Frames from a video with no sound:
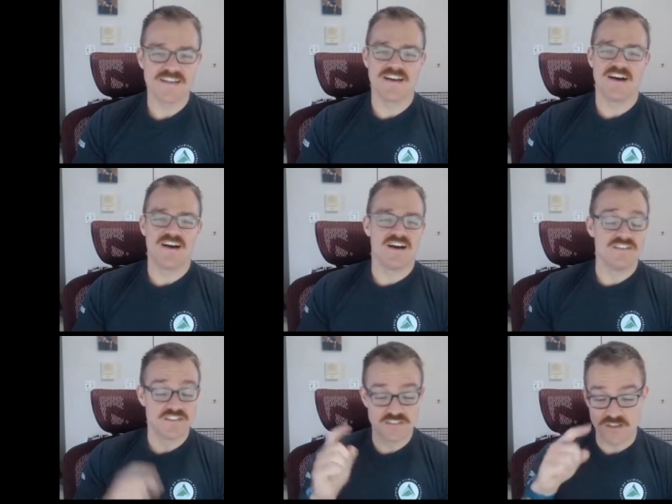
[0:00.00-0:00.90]
uh,
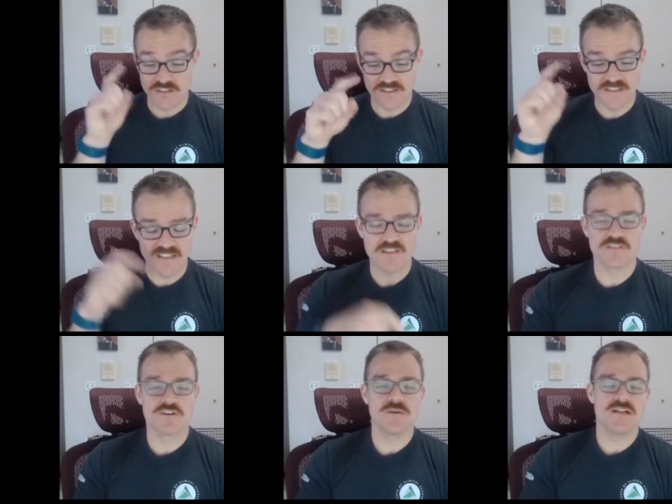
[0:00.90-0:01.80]
just start clicking
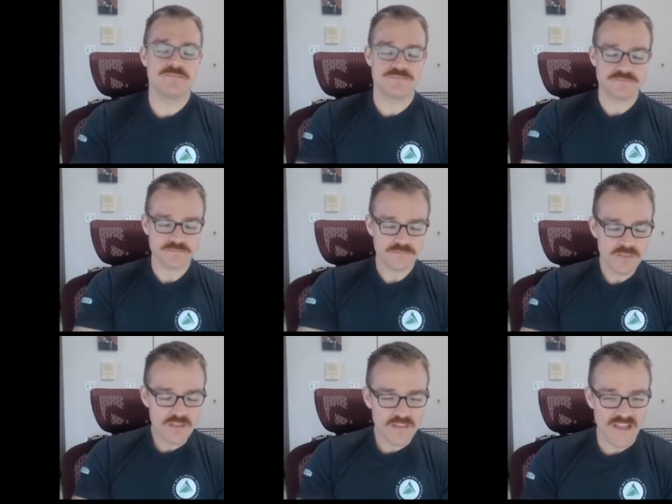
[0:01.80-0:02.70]
through it,
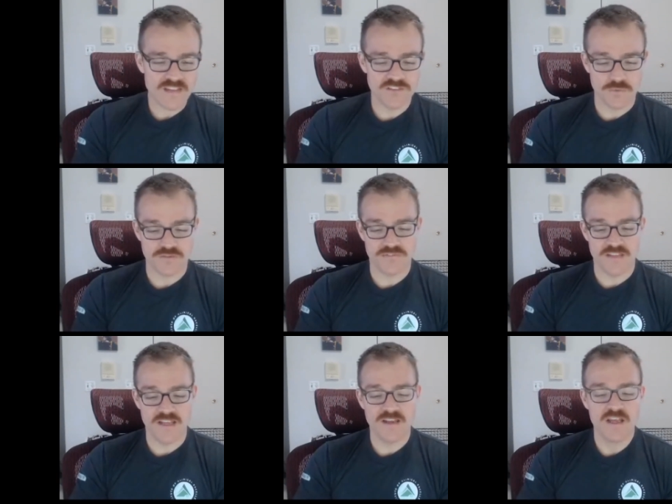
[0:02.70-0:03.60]
that sort of
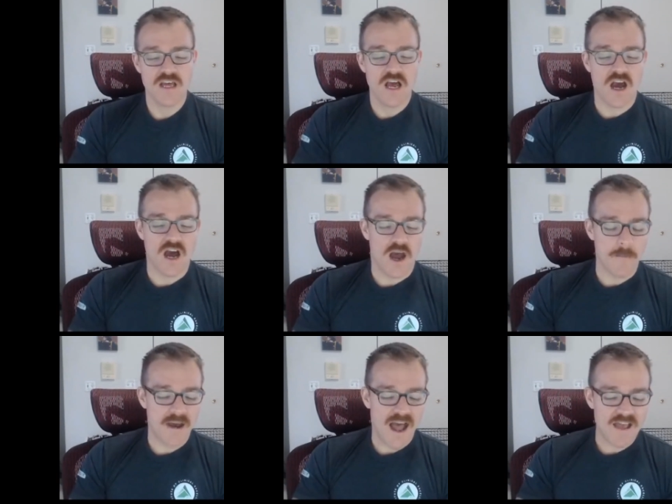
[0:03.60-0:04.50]
thing.
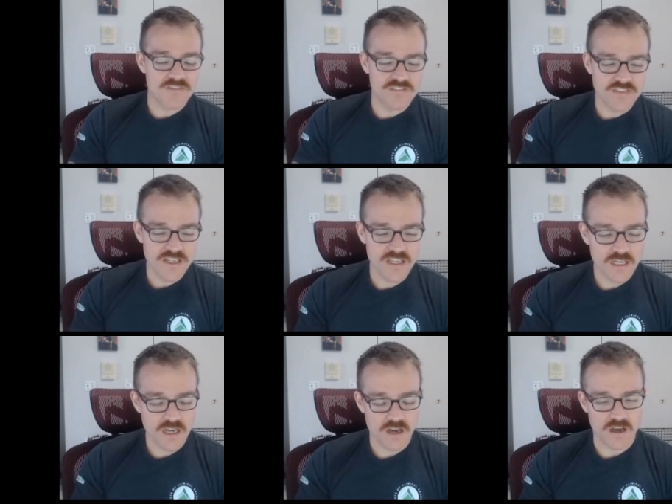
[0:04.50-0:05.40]
Um, I've
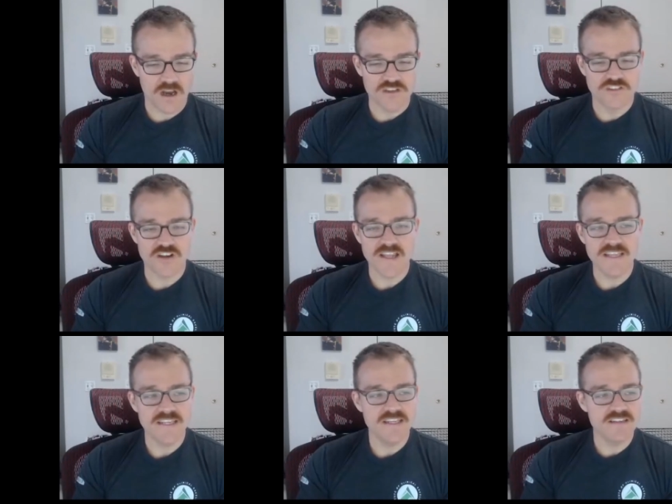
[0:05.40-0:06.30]
seen a, a,
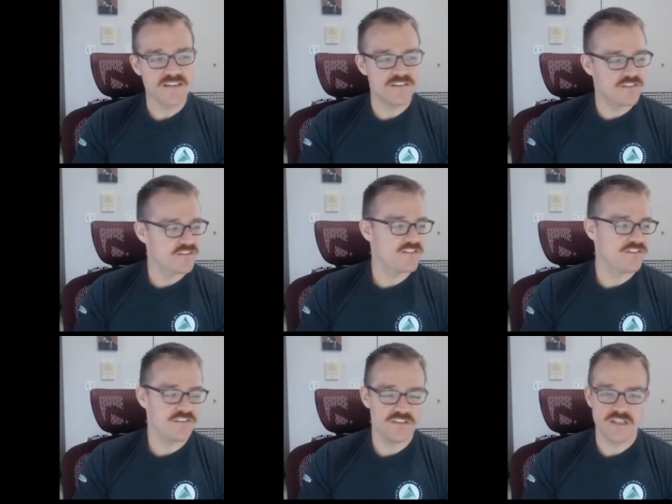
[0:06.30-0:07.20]
giant
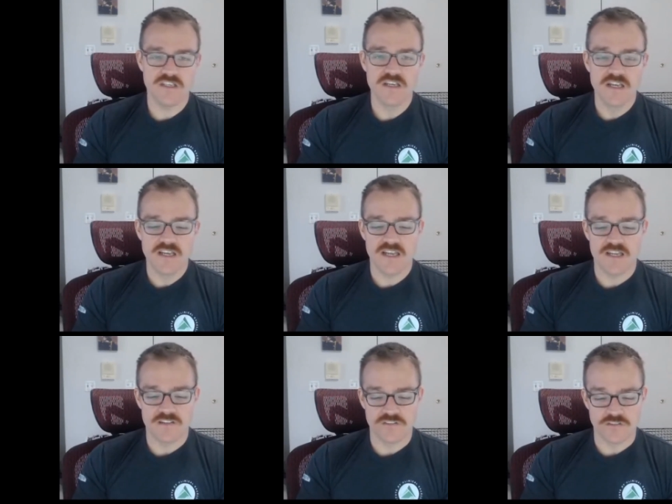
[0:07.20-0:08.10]
inconsistency in
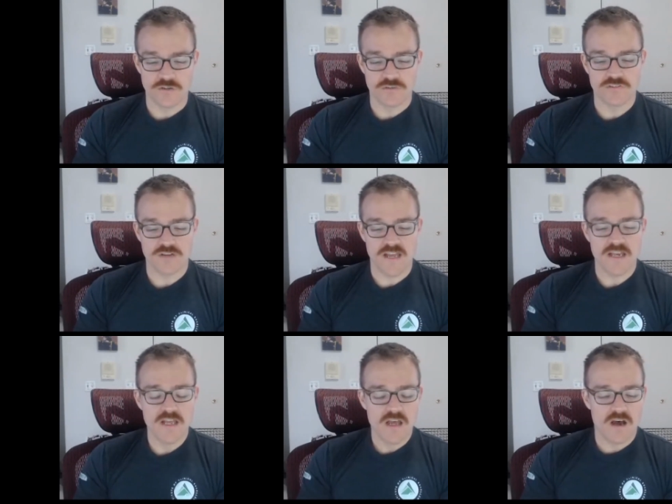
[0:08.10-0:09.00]
its use,
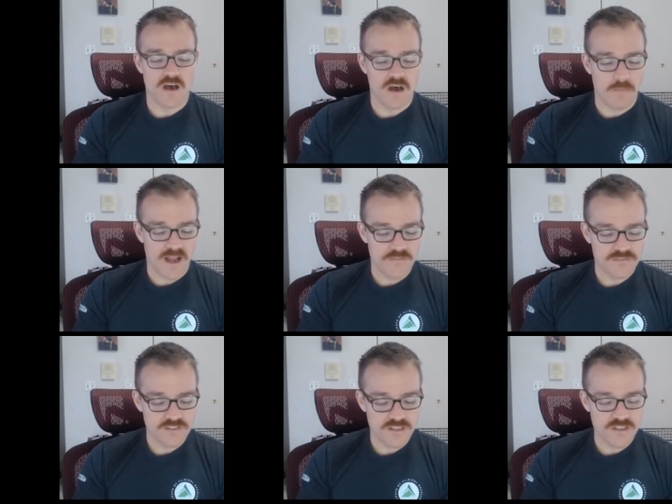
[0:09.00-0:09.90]
right? Um, I've
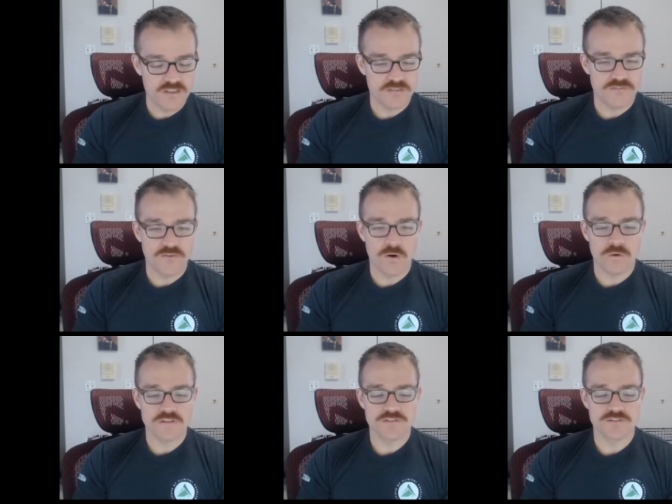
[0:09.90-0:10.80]
seen
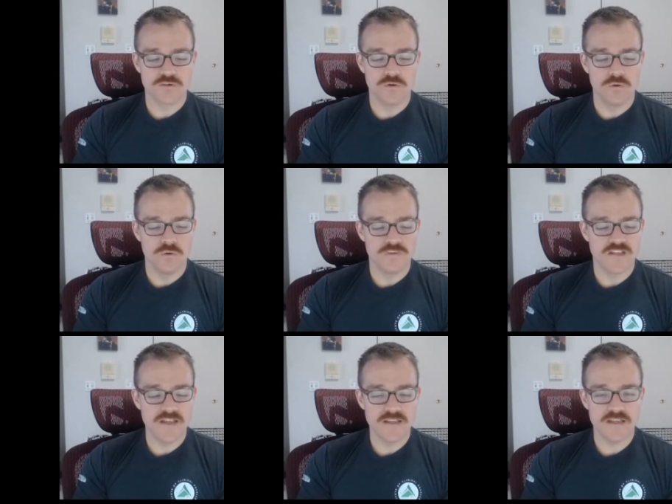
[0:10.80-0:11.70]
folks who
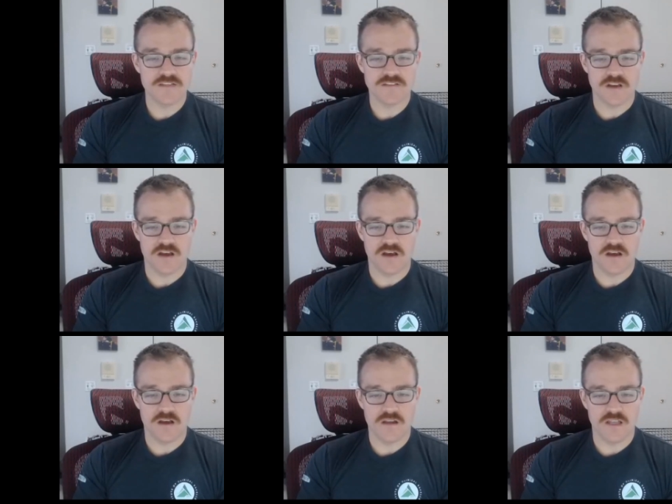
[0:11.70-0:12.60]
take it
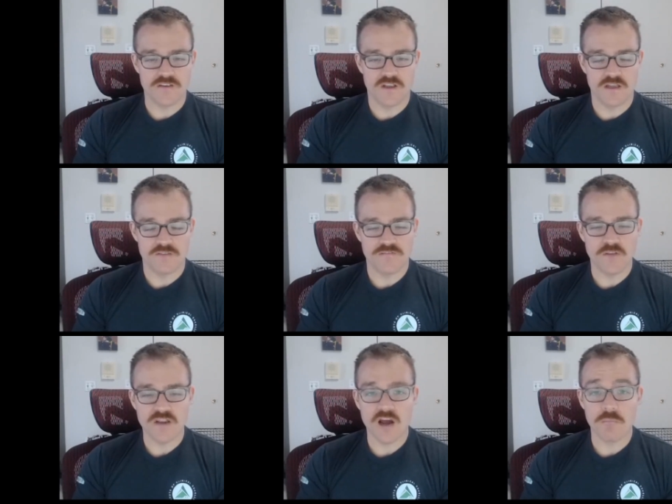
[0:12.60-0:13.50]
uh, and, and
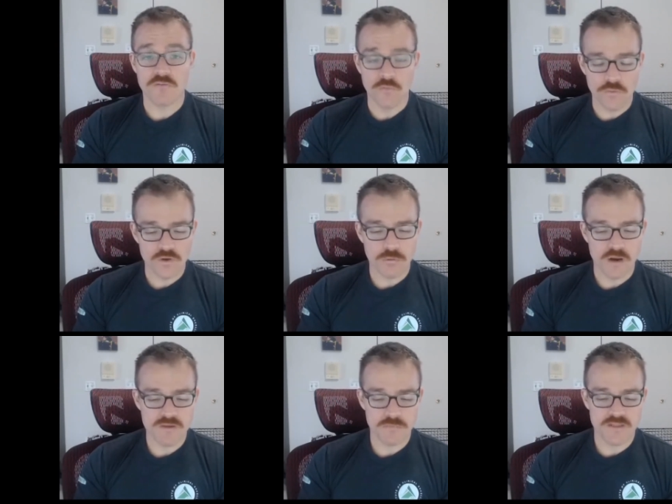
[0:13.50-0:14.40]
fill it out before their
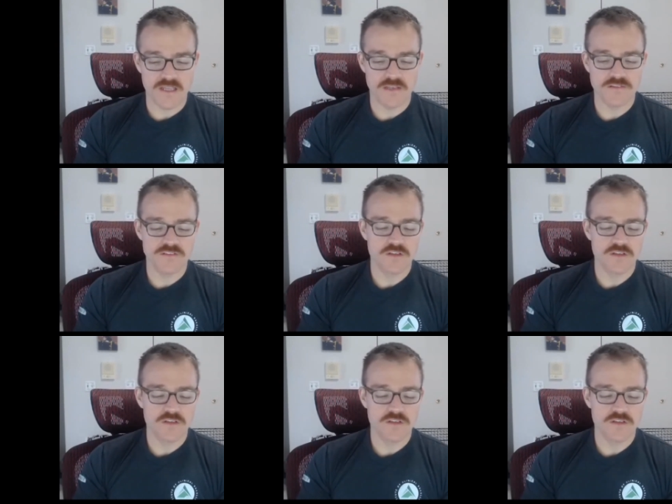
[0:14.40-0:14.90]
appointment begins